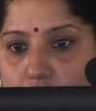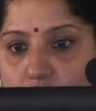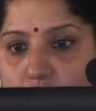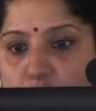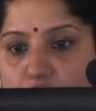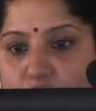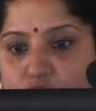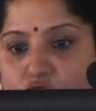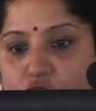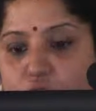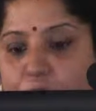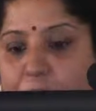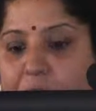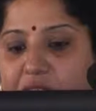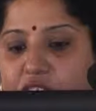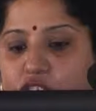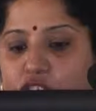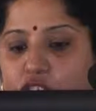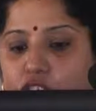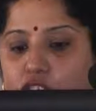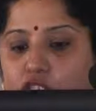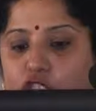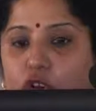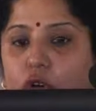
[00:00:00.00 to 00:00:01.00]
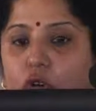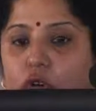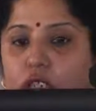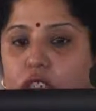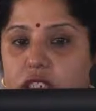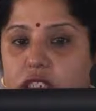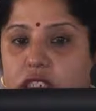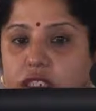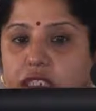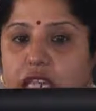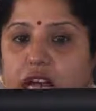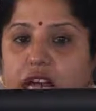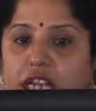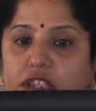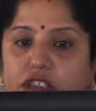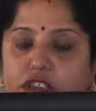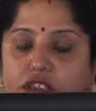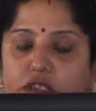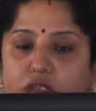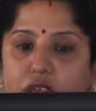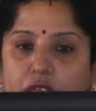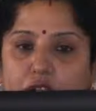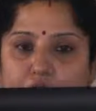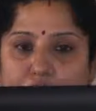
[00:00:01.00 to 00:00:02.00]
This picture shows
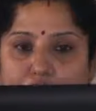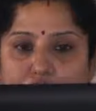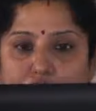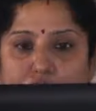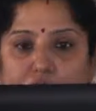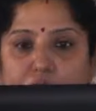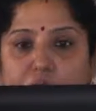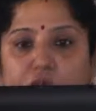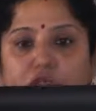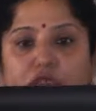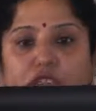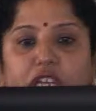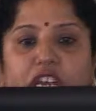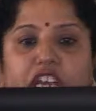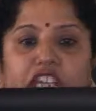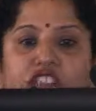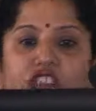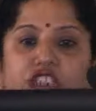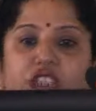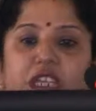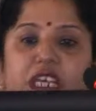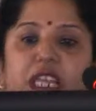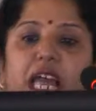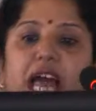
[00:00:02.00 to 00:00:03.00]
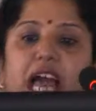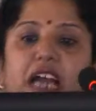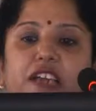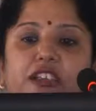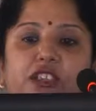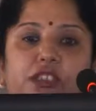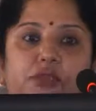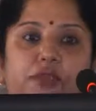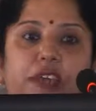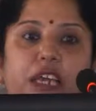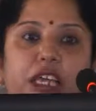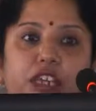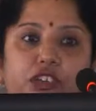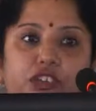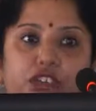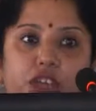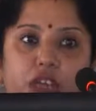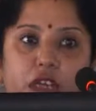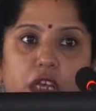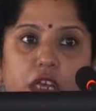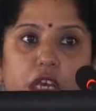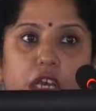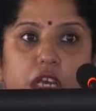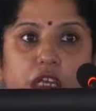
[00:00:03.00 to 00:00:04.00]
that if the mutation inactivate,
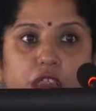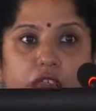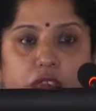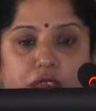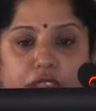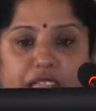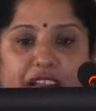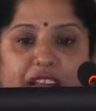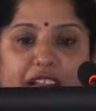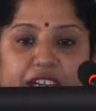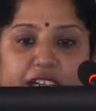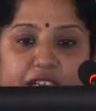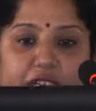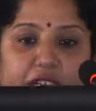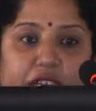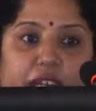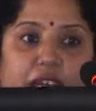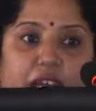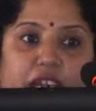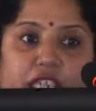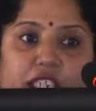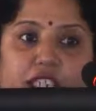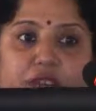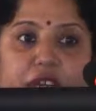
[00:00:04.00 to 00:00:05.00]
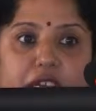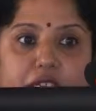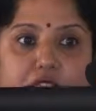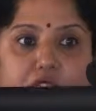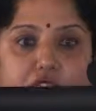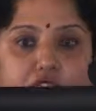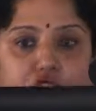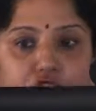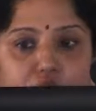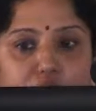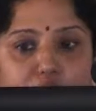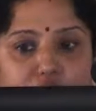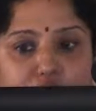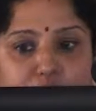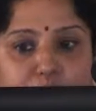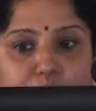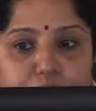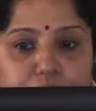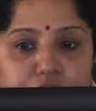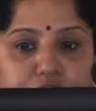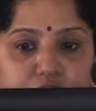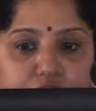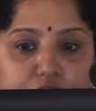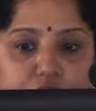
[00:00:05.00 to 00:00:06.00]
so that inactivate the tumor
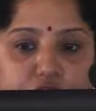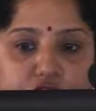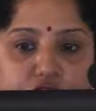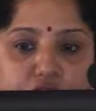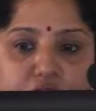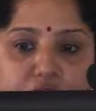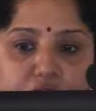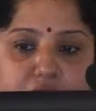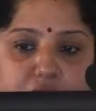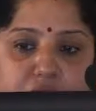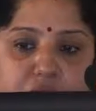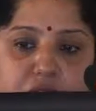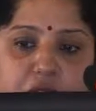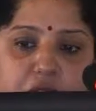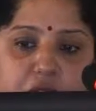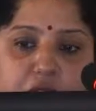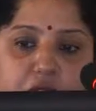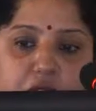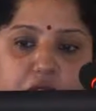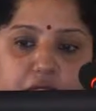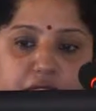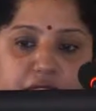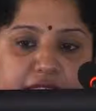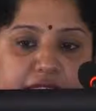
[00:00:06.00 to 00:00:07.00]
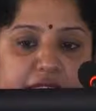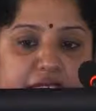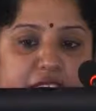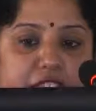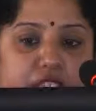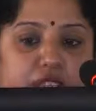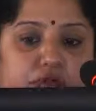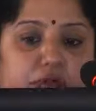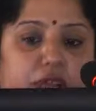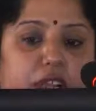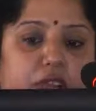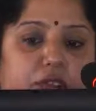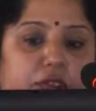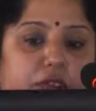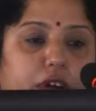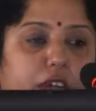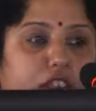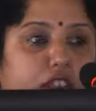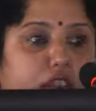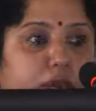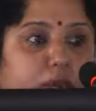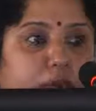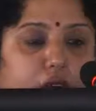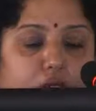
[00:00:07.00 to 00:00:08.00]
suppressor genes, cells will
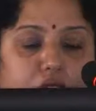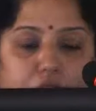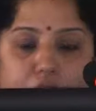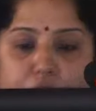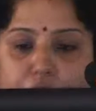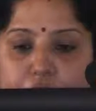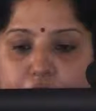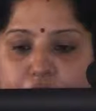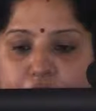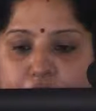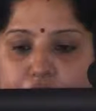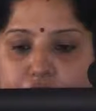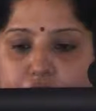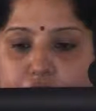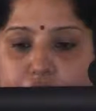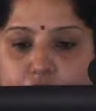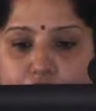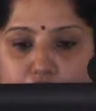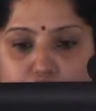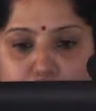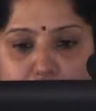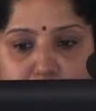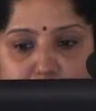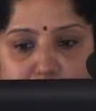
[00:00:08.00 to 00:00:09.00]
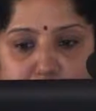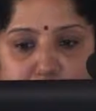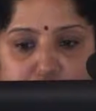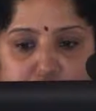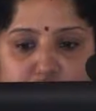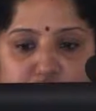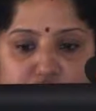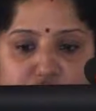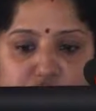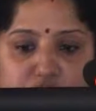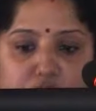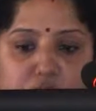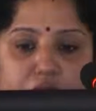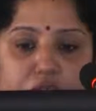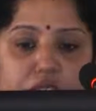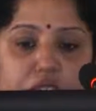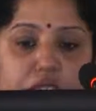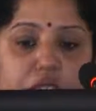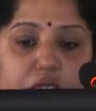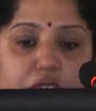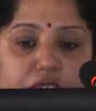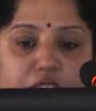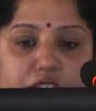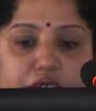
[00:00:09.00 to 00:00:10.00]
further proliferate. Mutation will
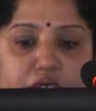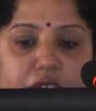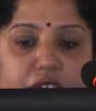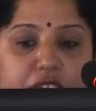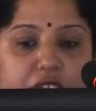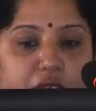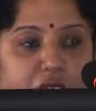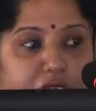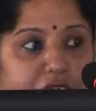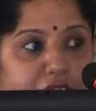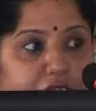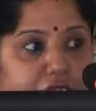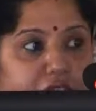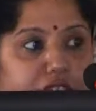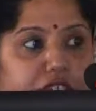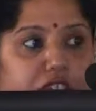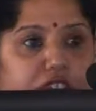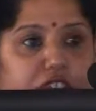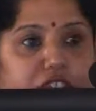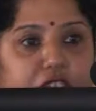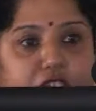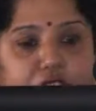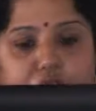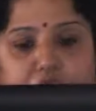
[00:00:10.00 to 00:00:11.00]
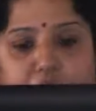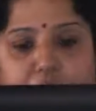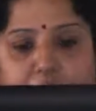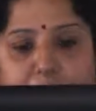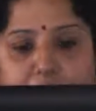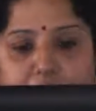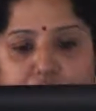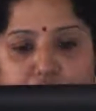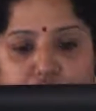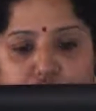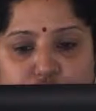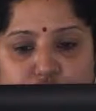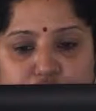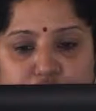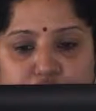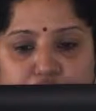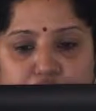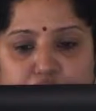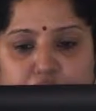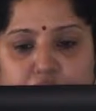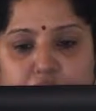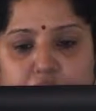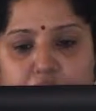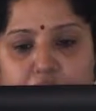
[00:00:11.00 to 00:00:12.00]
inactivate again the DNA repair
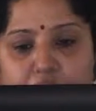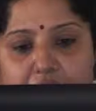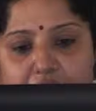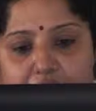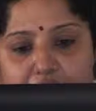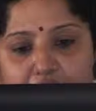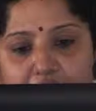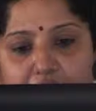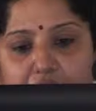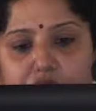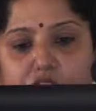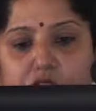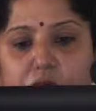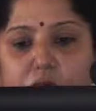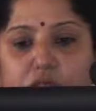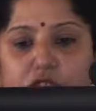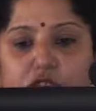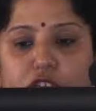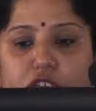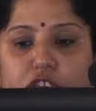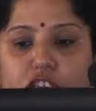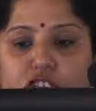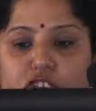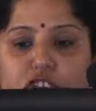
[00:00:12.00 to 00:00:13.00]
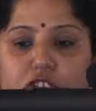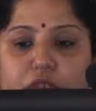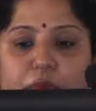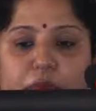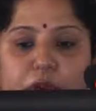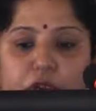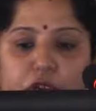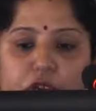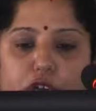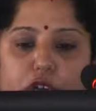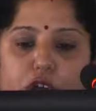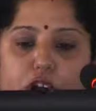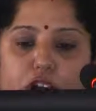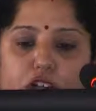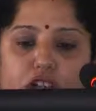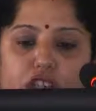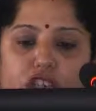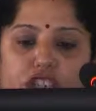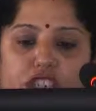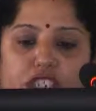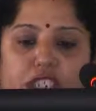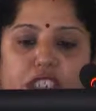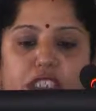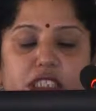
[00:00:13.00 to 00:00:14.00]
genes. Again, the mutation of
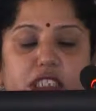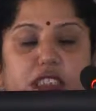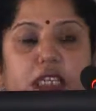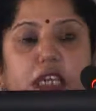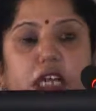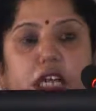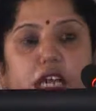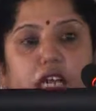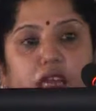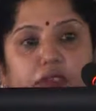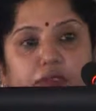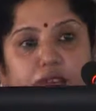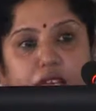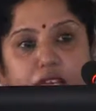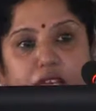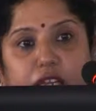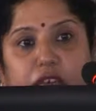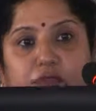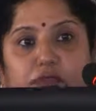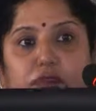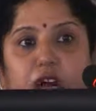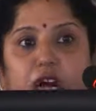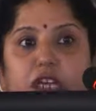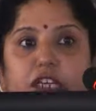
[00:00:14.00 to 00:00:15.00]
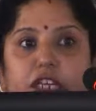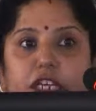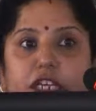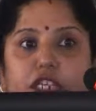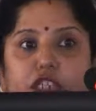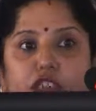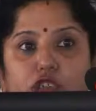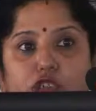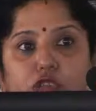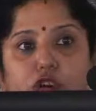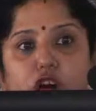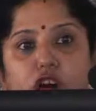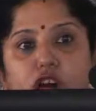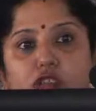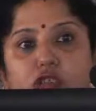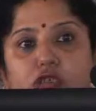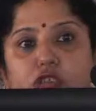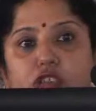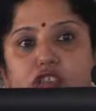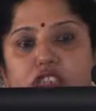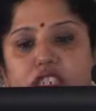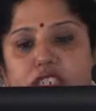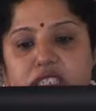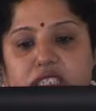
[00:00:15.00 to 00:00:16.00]
proto-oncogenes will convert into
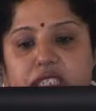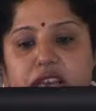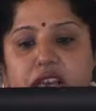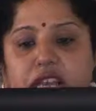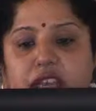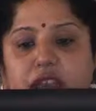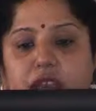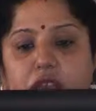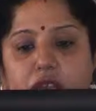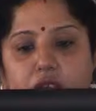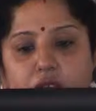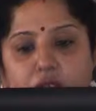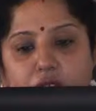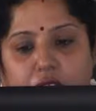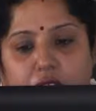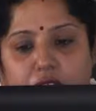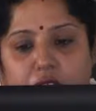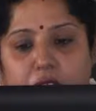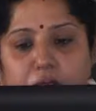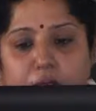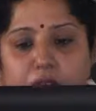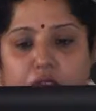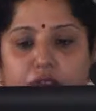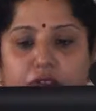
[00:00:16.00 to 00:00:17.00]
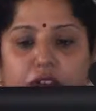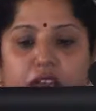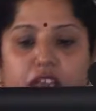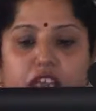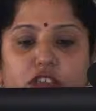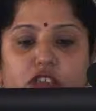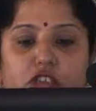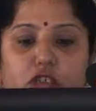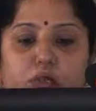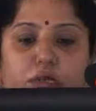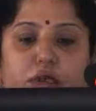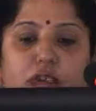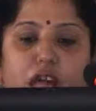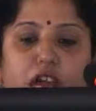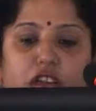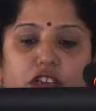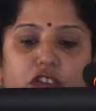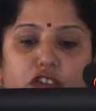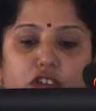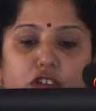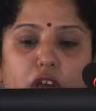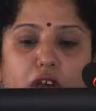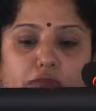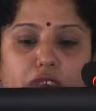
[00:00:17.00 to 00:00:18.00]
oncogenes and give rise to
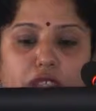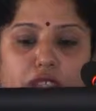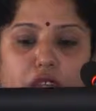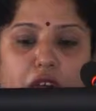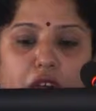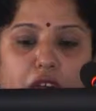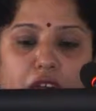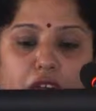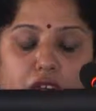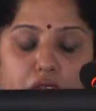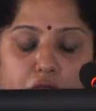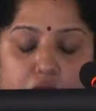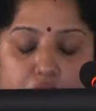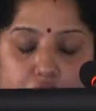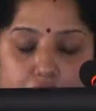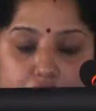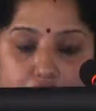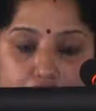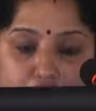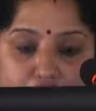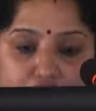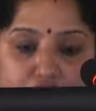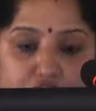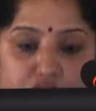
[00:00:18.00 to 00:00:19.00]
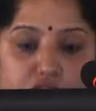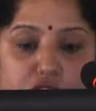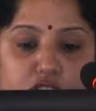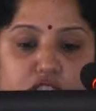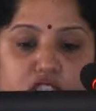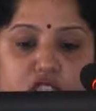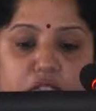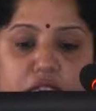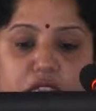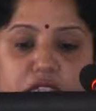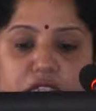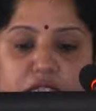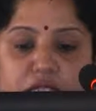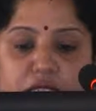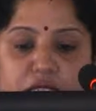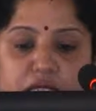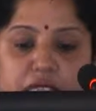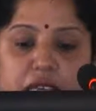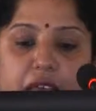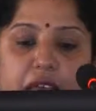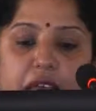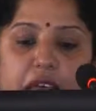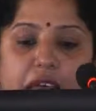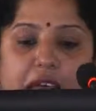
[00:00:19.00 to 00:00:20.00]
production of the carcinogenesis,
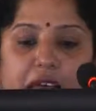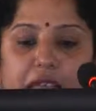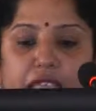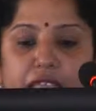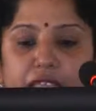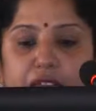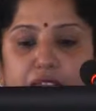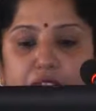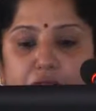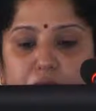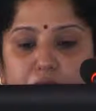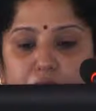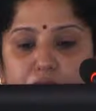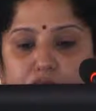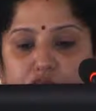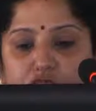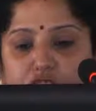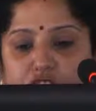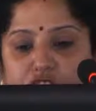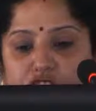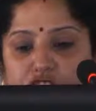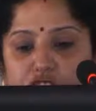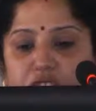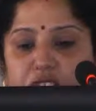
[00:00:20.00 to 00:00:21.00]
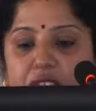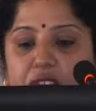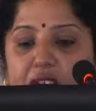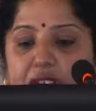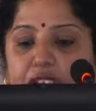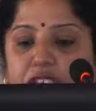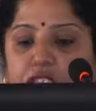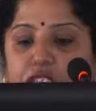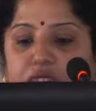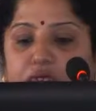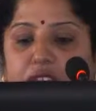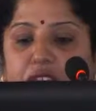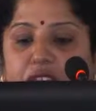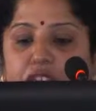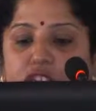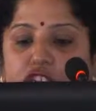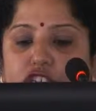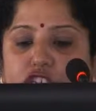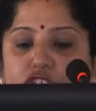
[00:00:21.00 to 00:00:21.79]
and then mutation inactivate